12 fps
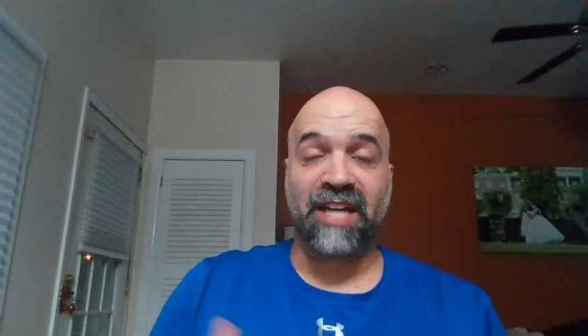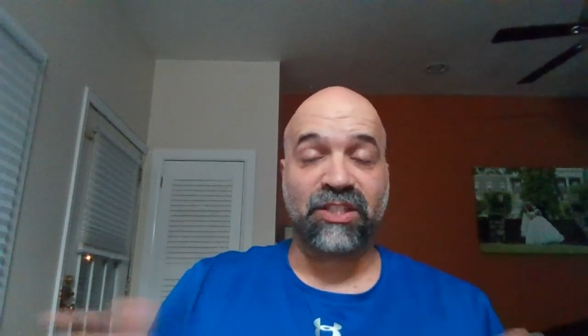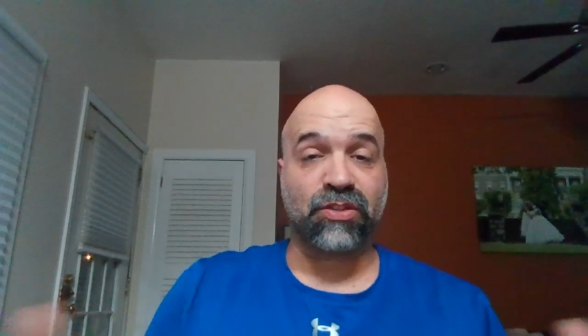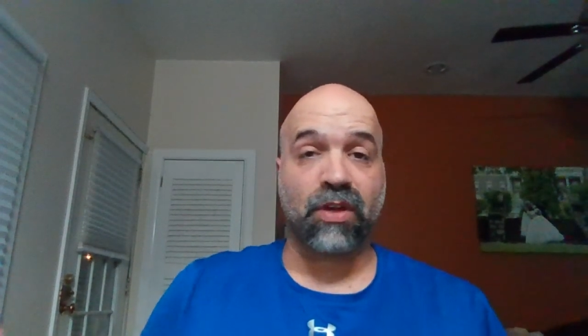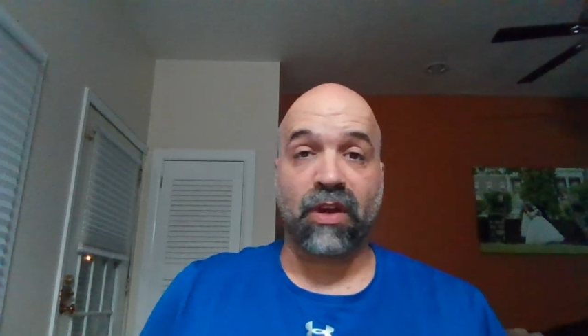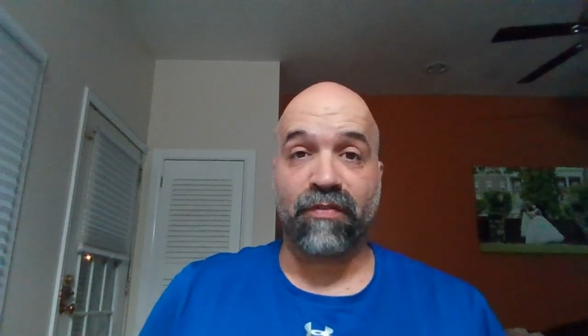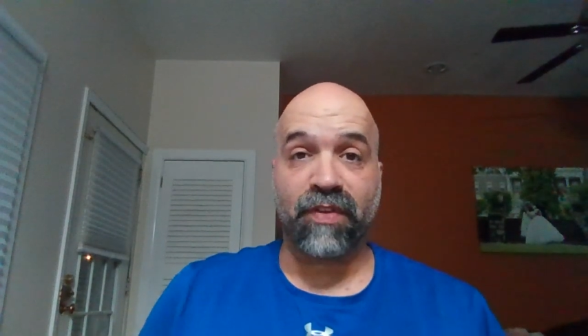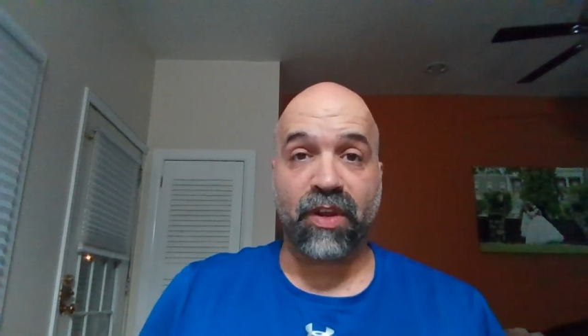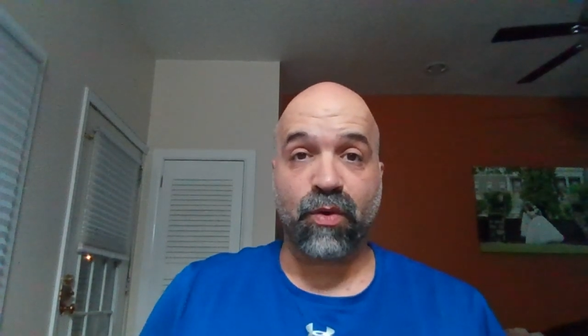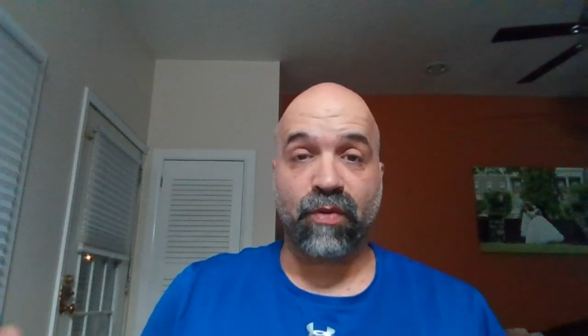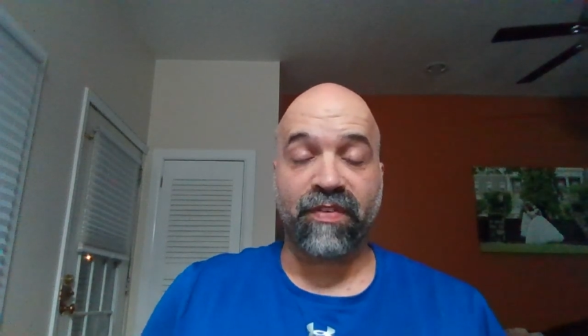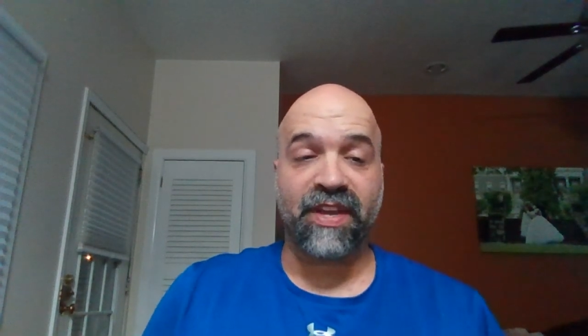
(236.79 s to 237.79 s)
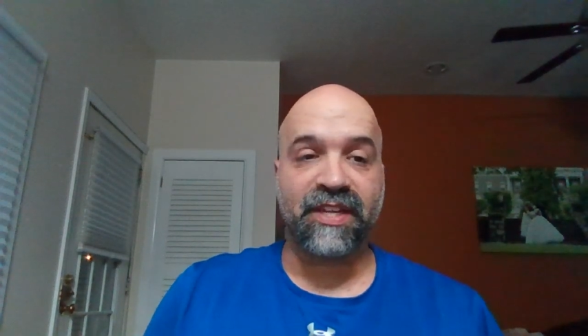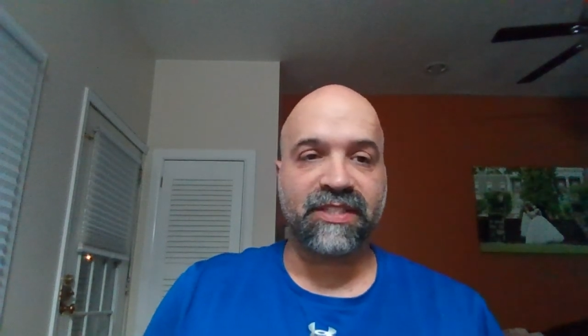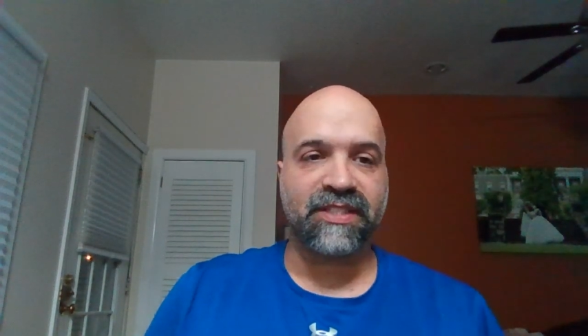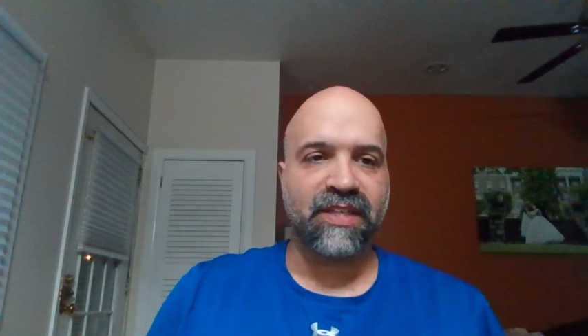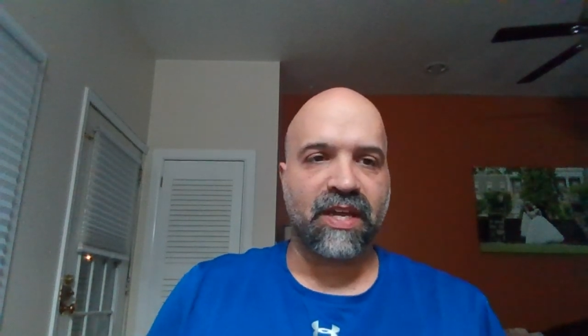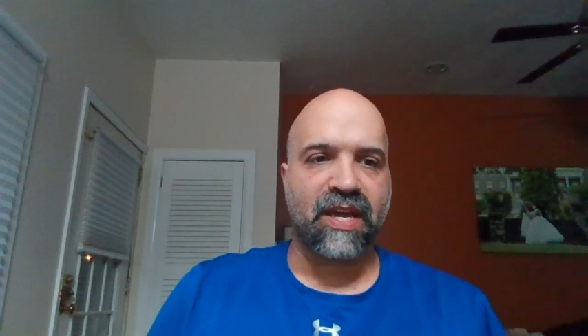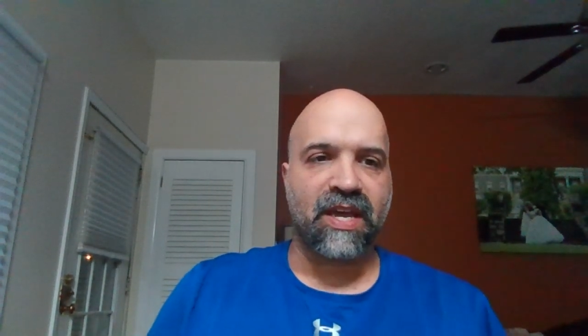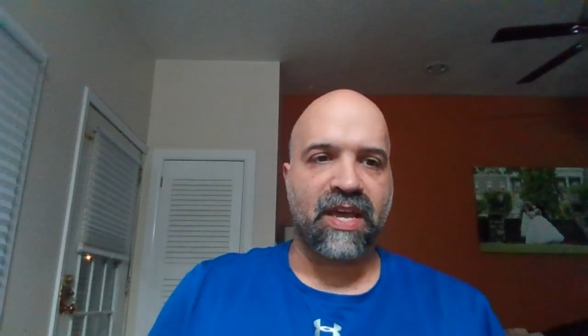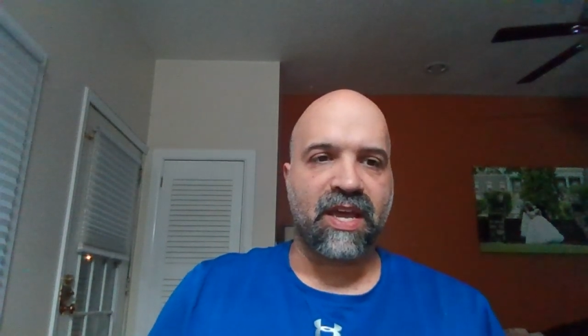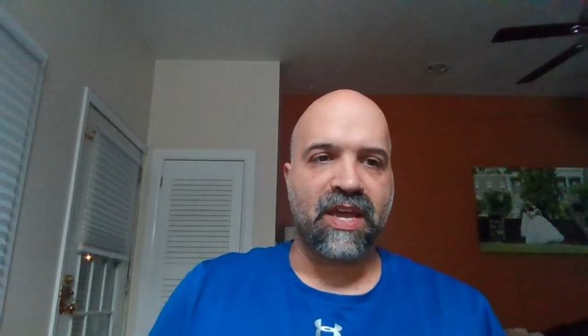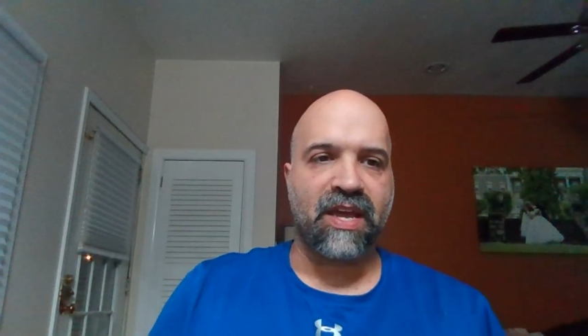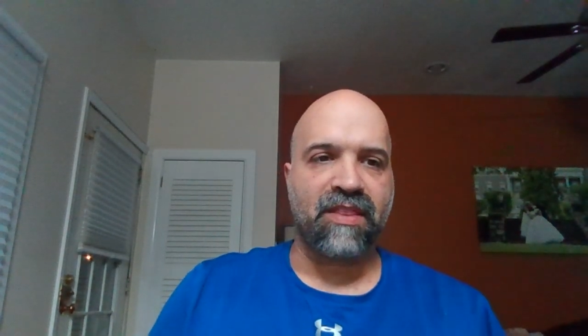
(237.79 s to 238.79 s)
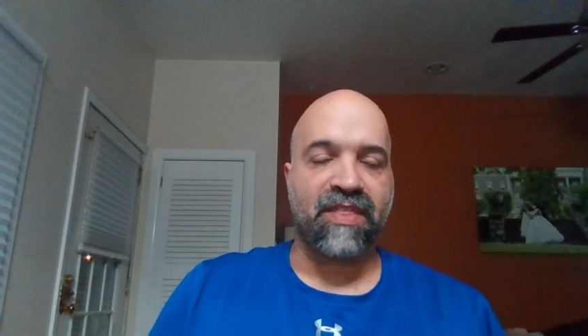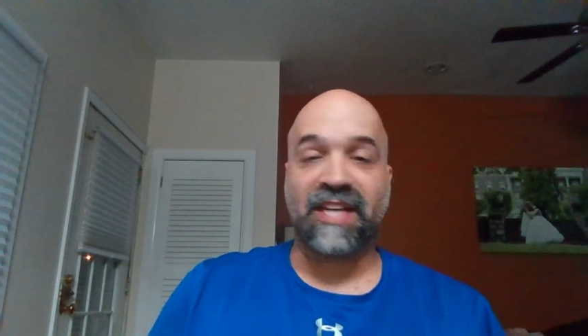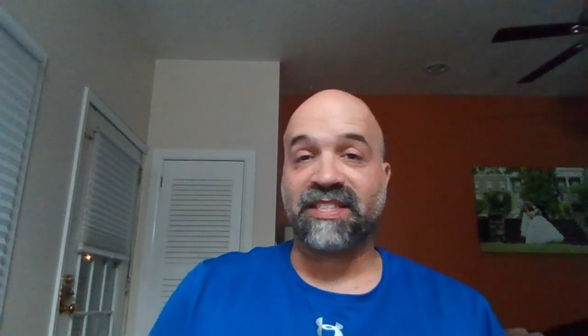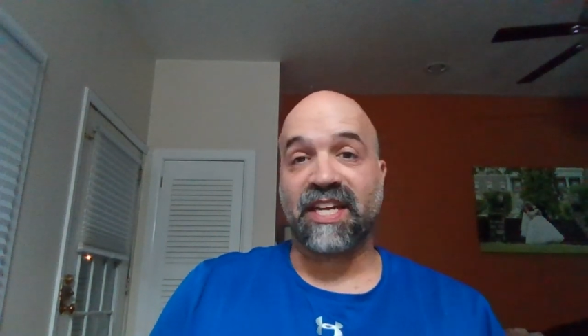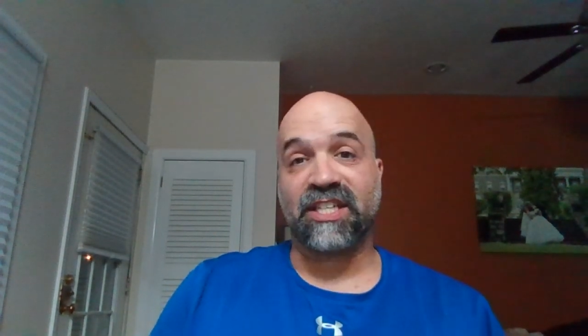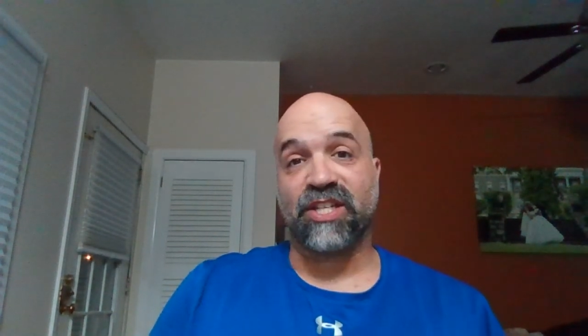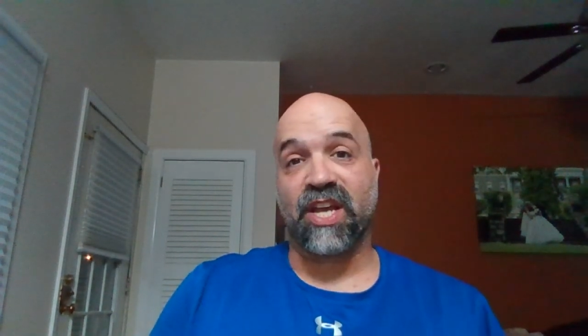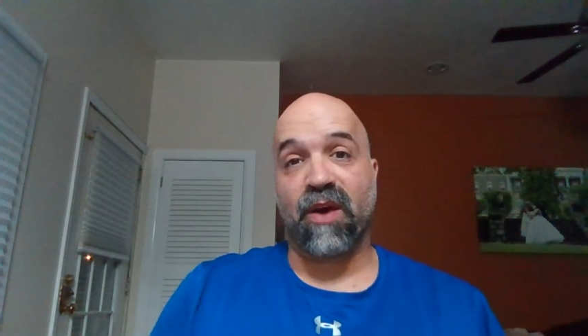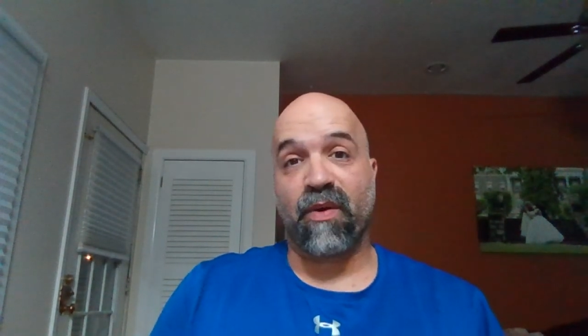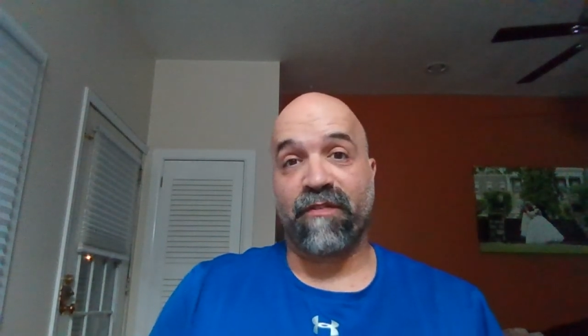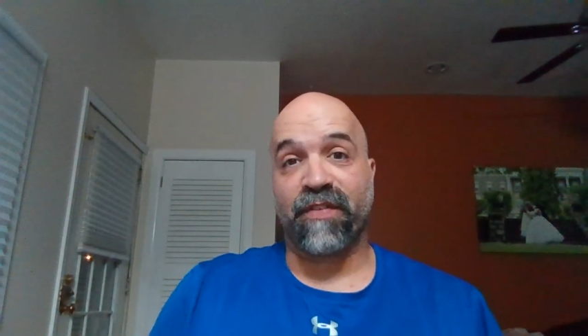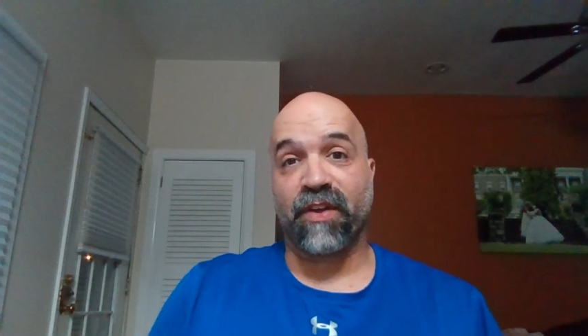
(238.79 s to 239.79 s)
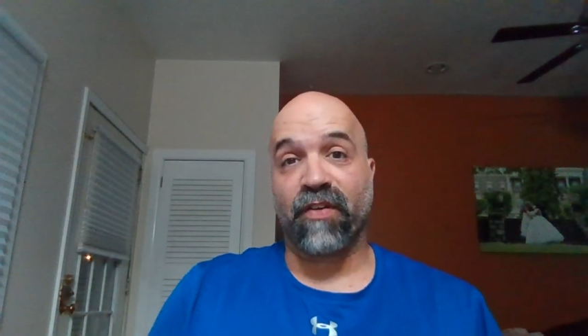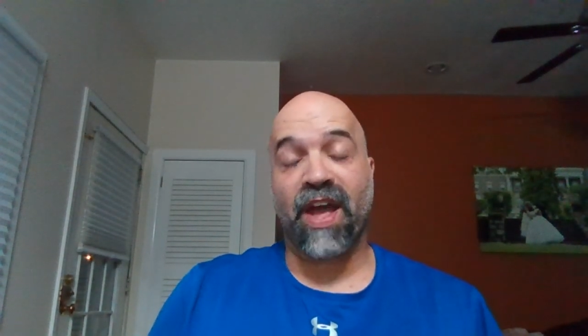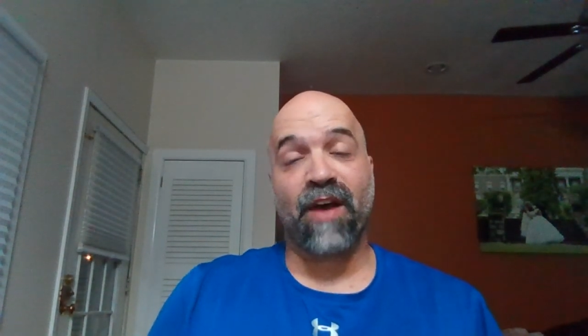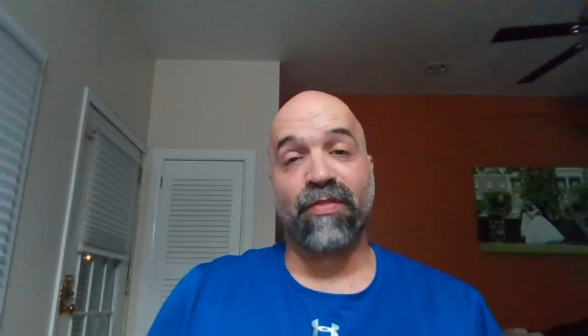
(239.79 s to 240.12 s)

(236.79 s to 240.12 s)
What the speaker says: I just saw a video of his, and that's actually how I figured